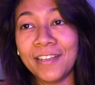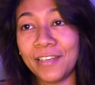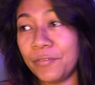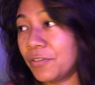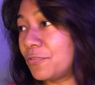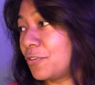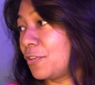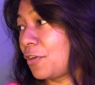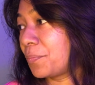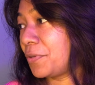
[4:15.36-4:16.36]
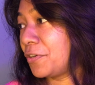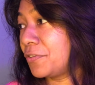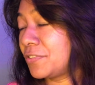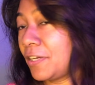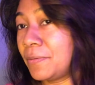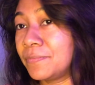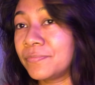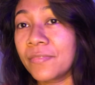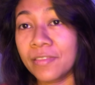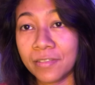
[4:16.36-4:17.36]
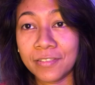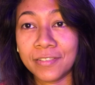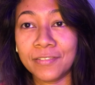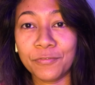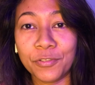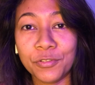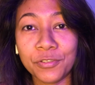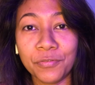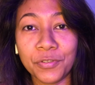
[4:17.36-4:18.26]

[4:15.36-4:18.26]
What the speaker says: living for a long period of time. For those of